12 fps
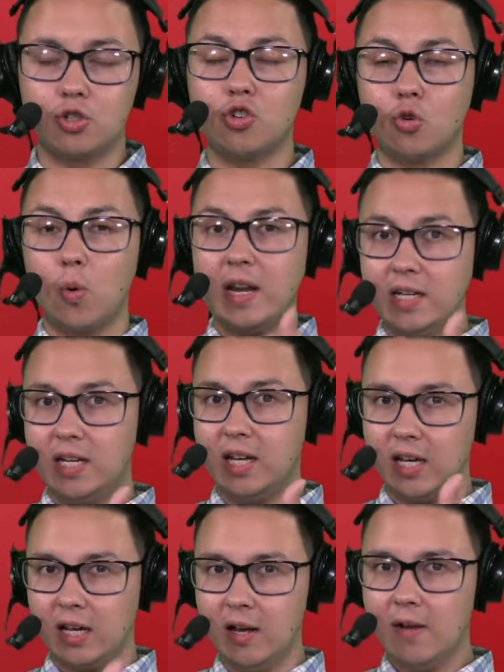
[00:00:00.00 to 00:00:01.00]

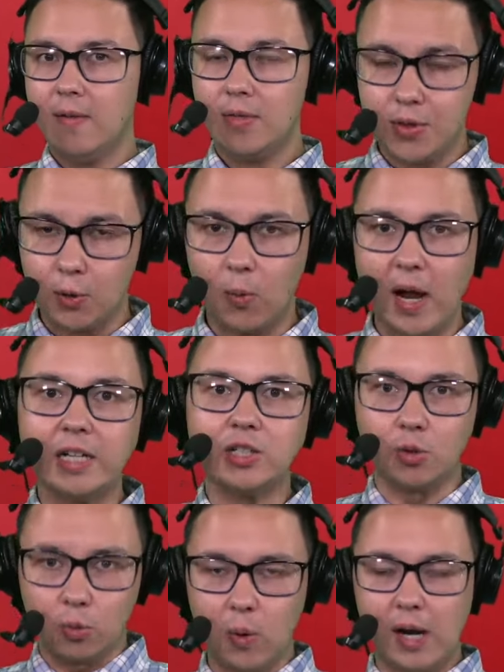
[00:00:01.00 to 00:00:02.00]
trending the right
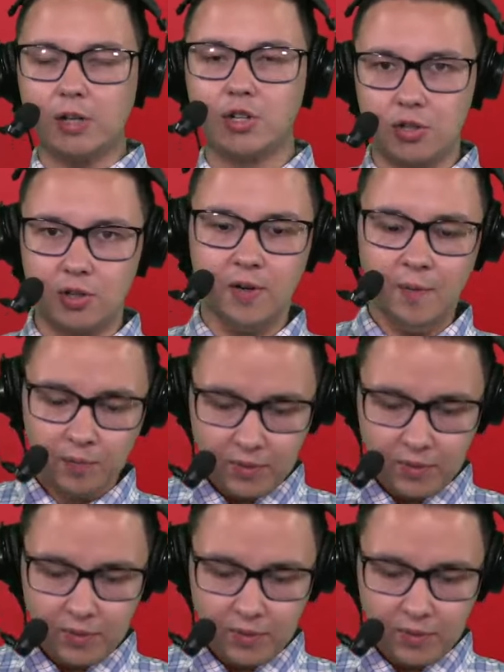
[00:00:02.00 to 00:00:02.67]
direction